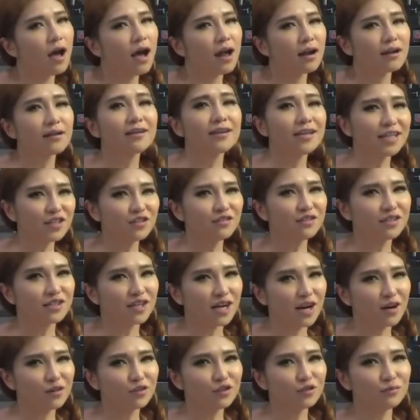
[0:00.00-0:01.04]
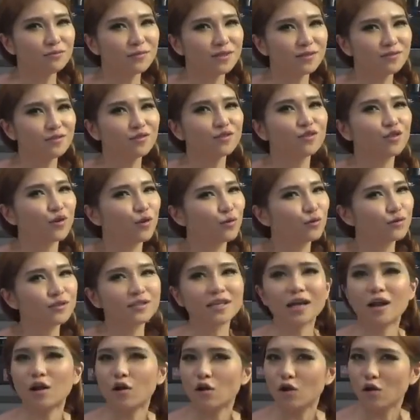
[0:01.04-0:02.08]
A little encouragement
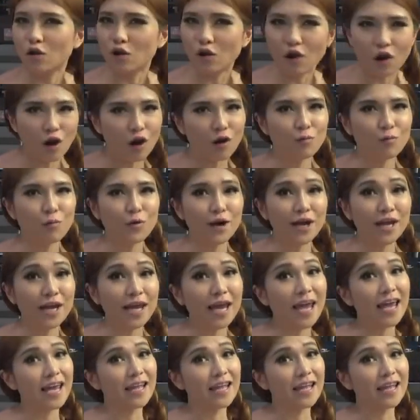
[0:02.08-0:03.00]
goes a long way,